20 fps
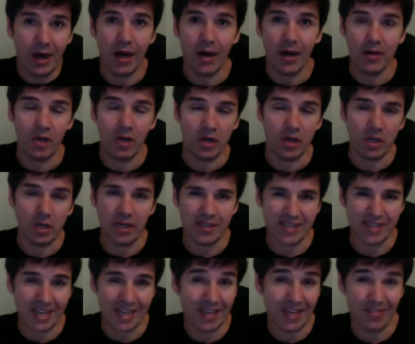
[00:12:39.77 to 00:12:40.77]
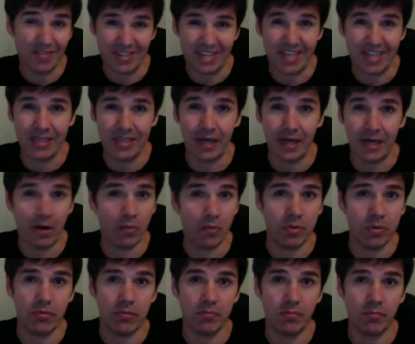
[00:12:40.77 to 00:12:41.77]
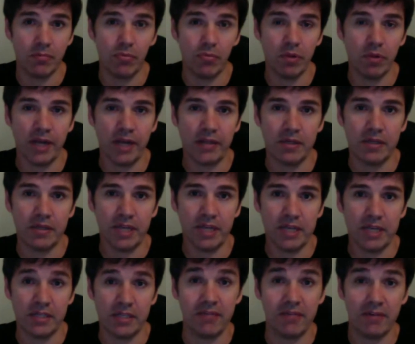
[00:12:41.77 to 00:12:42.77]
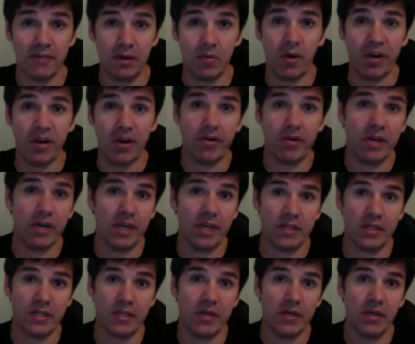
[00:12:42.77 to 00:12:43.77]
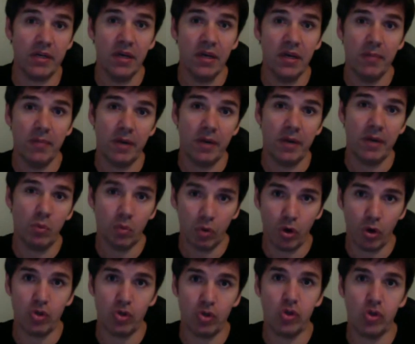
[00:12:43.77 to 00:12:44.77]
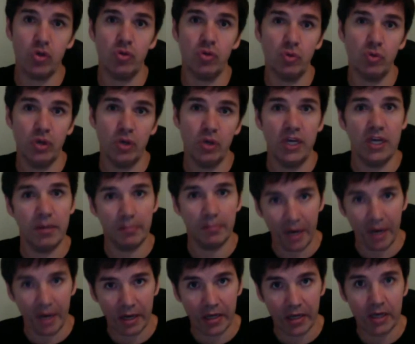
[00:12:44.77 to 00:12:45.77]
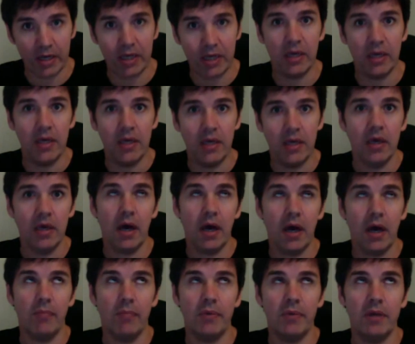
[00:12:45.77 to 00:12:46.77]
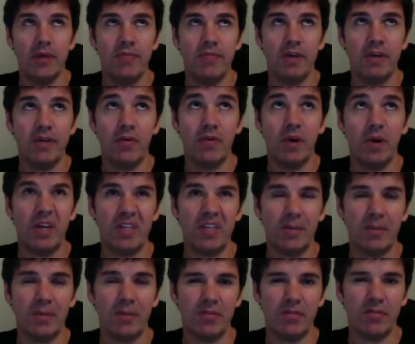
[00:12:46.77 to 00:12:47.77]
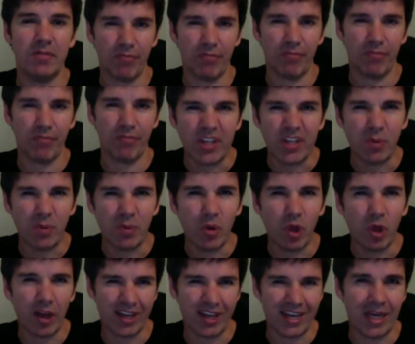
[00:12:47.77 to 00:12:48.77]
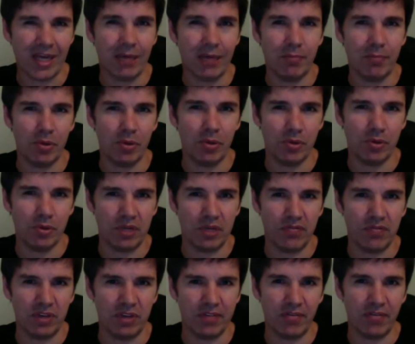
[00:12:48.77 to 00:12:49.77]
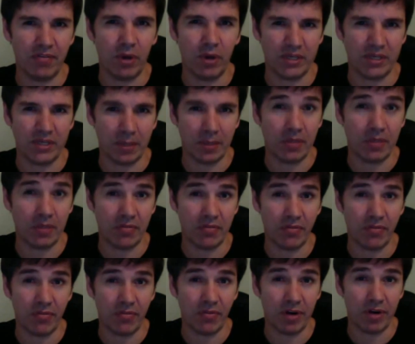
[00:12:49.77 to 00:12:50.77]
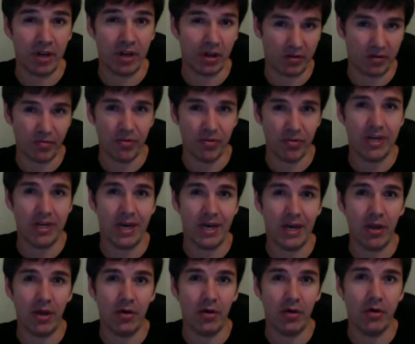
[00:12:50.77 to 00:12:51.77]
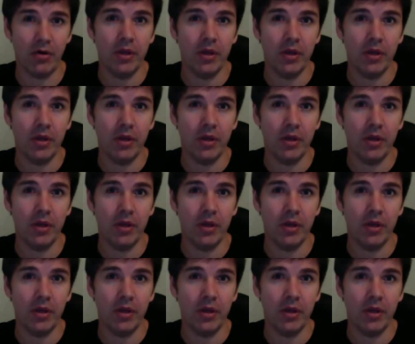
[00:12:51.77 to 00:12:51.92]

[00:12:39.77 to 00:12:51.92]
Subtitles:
you can even test that. I wouldn't rule it out to test giving away a free lesson, but it will cost you in marketing. If you give away something for free, it's more likely to get abused if you give away something for free, like a free download,